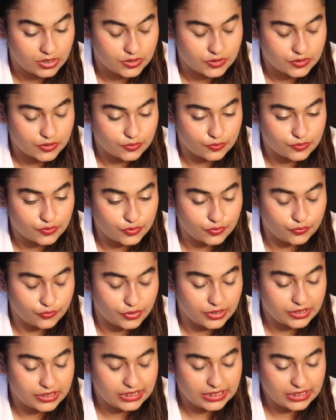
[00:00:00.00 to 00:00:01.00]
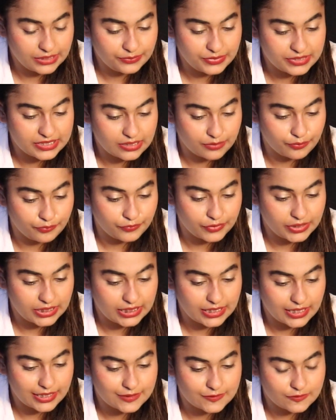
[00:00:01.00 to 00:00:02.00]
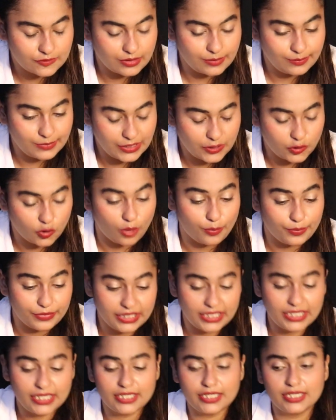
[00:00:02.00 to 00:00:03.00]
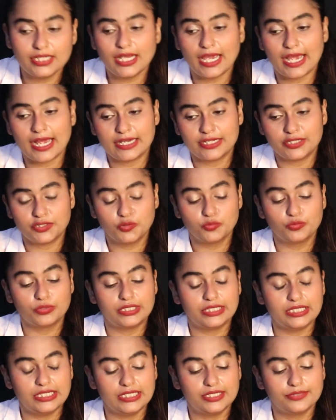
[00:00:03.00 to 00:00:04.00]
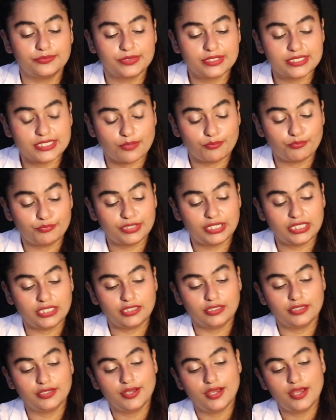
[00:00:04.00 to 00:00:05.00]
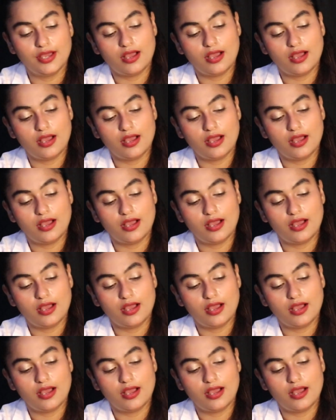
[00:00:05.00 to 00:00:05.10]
So you were dealing with somebody extremely dominating, and you were dealing with somebody,